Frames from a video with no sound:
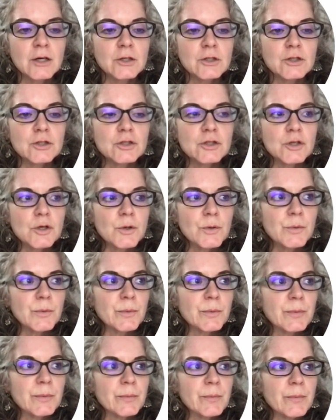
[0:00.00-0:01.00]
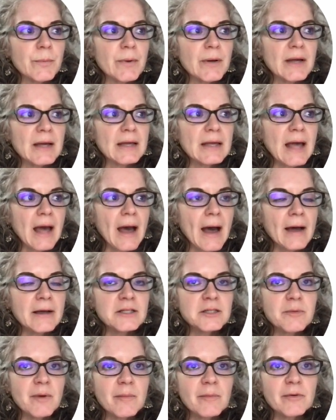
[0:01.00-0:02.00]
So
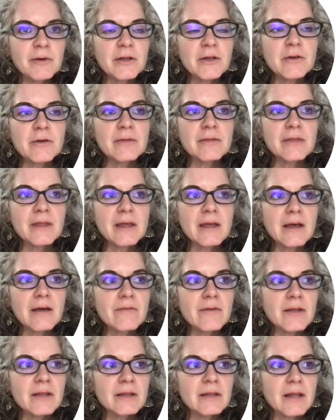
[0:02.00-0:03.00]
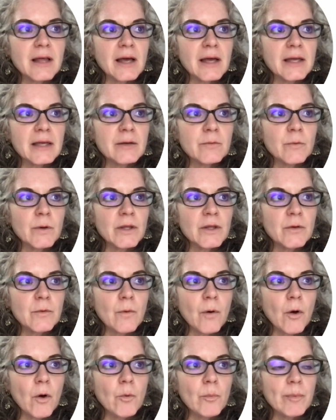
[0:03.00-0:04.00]
cache memory, you can think of it like when you
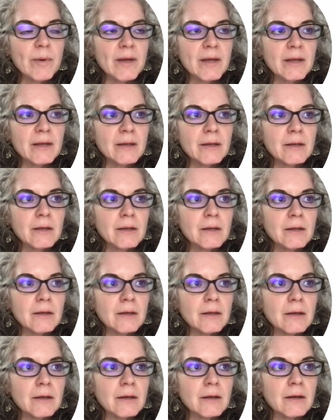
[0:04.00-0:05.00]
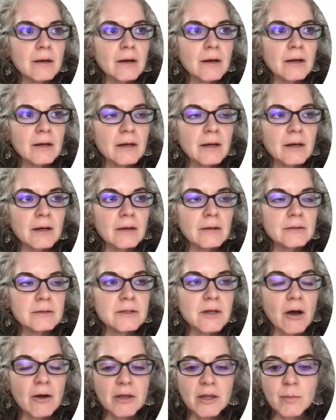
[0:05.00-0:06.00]
open a
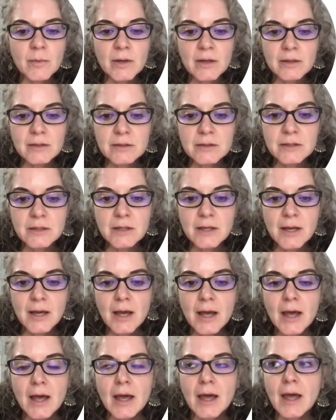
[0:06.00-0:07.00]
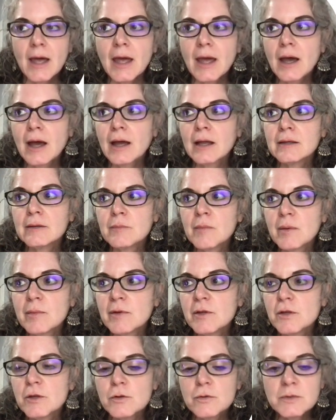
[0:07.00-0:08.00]
document, and maybe
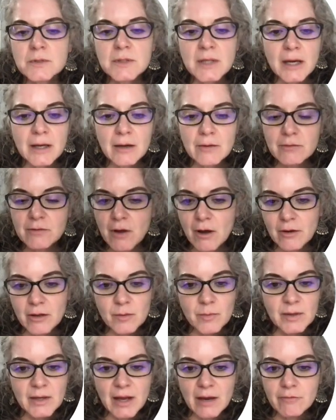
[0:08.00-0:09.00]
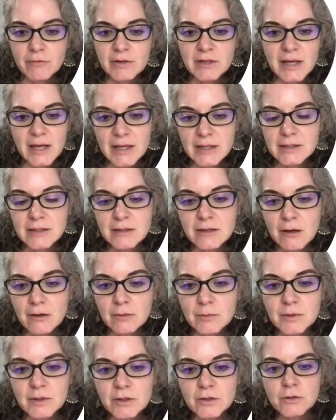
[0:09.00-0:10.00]
you use that document every day. It's a
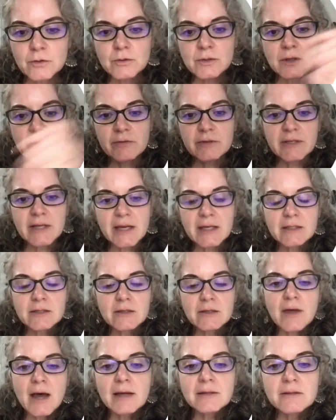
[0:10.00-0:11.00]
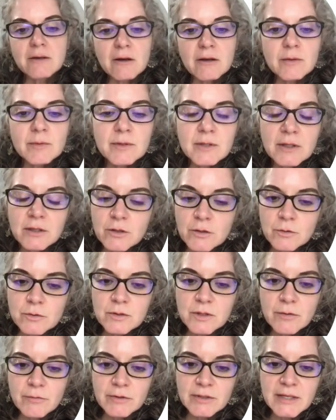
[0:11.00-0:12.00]
document that you use every day. So that document that you
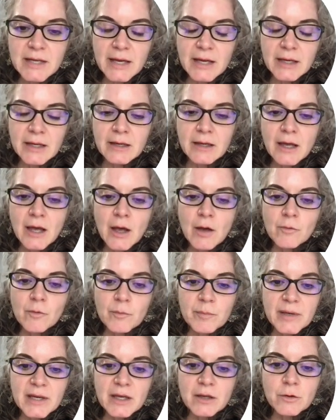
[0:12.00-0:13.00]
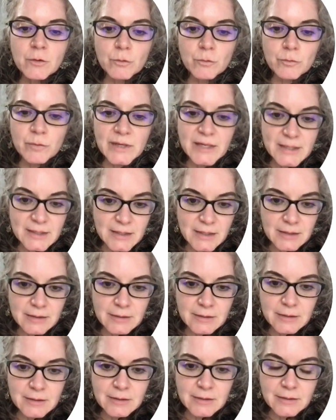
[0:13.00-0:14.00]
use every day will be in your
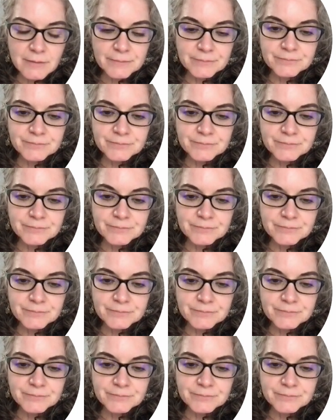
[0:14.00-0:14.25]
recents.